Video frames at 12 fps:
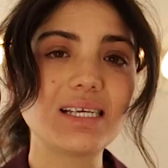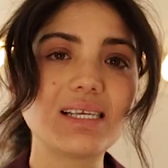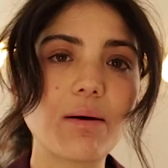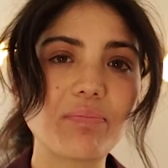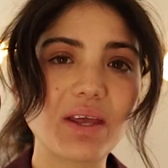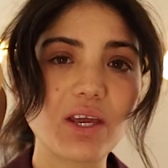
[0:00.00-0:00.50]
is
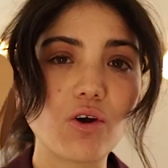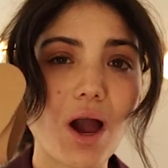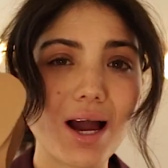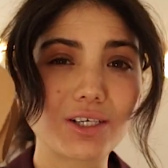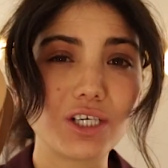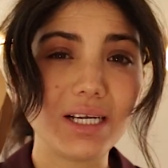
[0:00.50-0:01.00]
something you
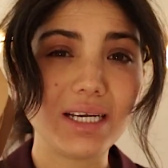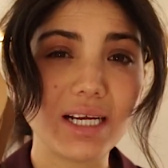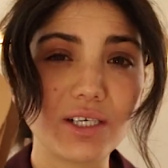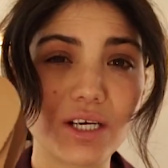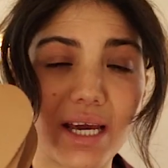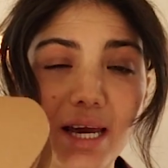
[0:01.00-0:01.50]
actually
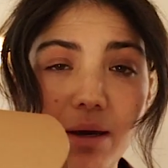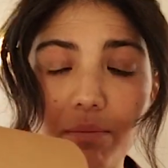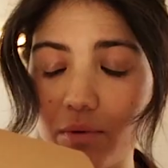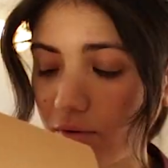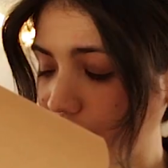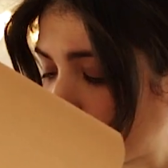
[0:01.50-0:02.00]
need to
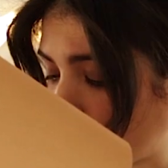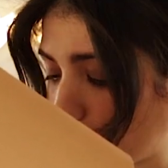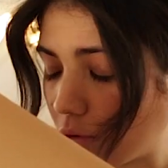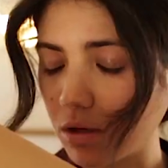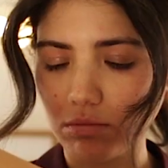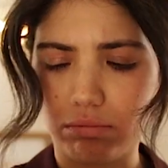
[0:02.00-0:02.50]
keep
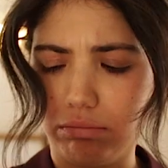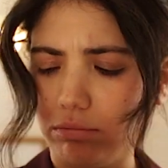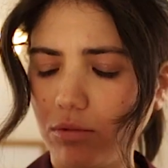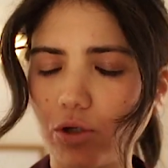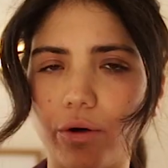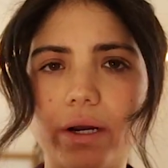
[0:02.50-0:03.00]
for
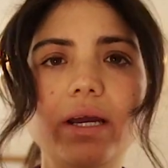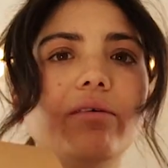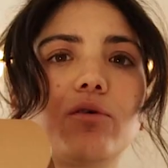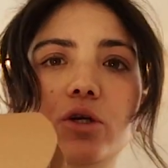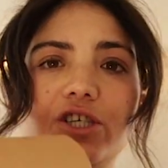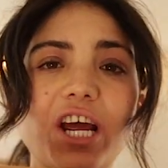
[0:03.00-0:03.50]
sorry,
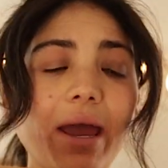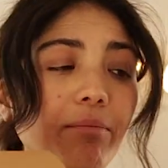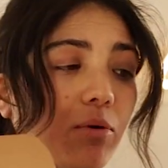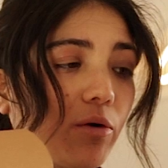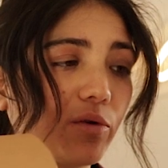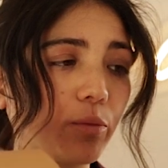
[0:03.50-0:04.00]
for the
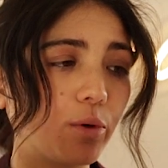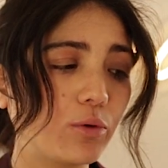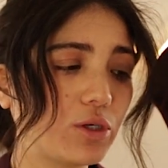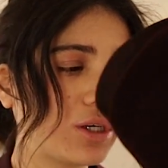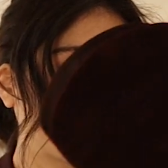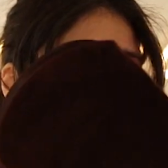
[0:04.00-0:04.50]
shape of your
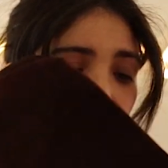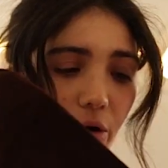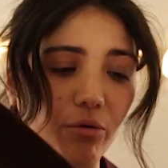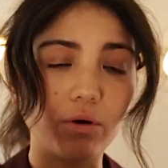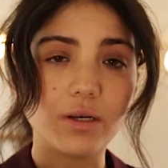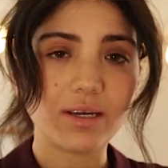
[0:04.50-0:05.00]
boots. So
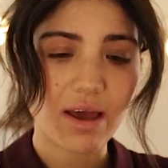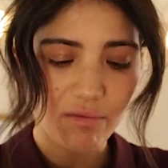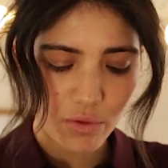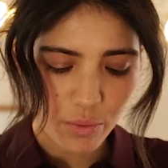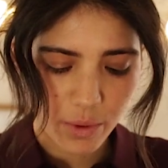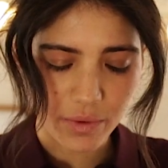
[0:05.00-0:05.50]

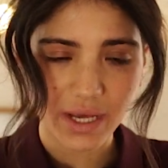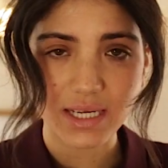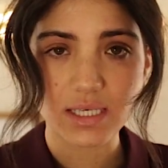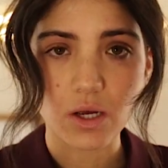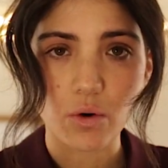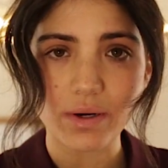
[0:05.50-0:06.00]
never throw
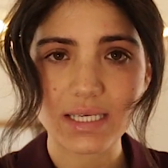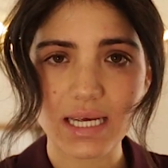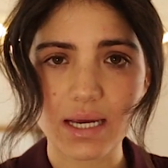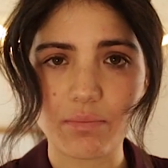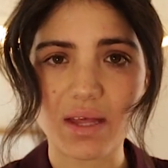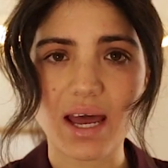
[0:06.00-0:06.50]
this, always
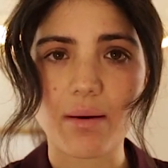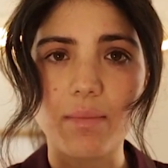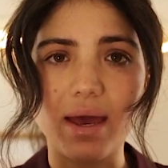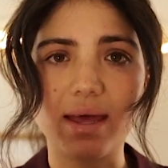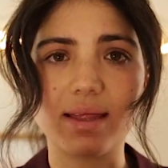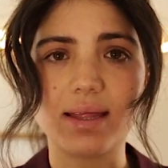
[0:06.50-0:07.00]
keep
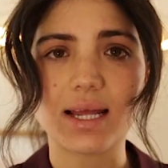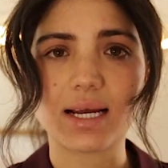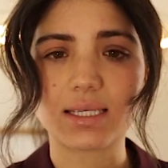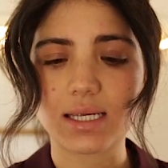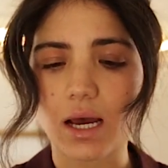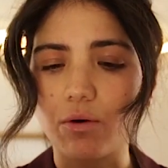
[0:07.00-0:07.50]
them, and
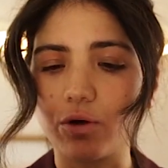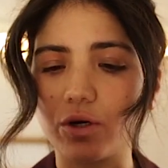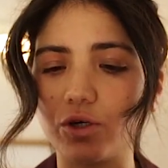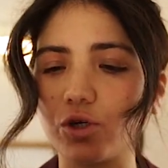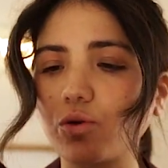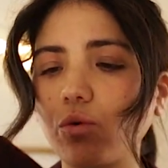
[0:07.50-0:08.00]
that's how you're
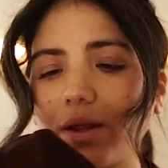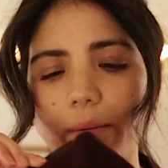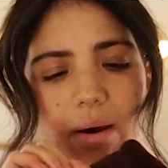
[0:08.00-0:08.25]
gonna store them